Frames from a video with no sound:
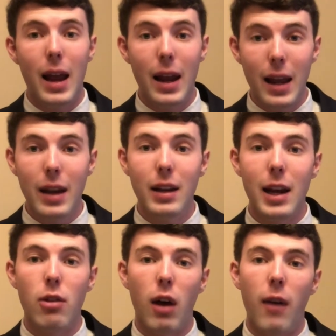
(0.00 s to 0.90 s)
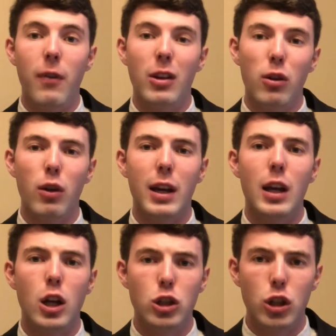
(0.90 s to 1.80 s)
And Indiana's offense is looking
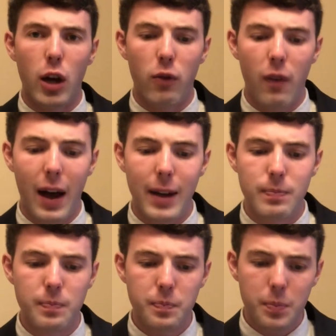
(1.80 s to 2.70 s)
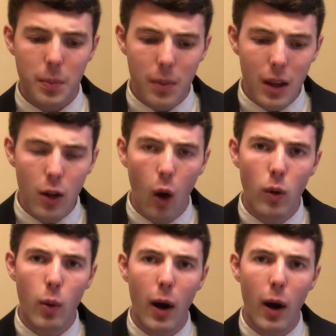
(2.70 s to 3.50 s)
just fine. Only